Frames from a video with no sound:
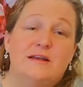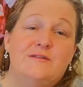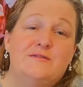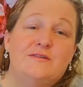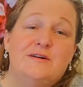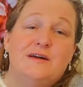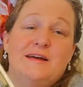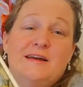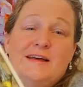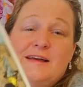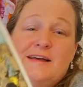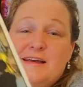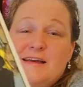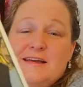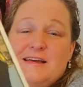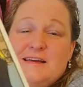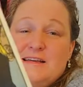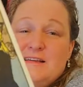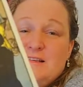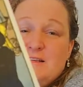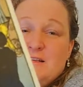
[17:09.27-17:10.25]

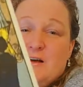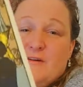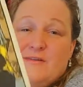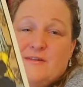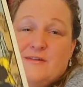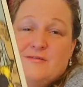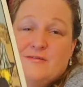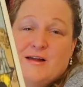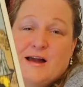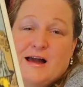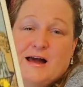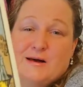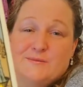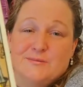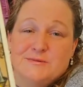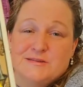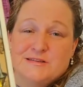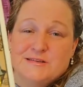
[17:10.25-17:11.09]
of cups.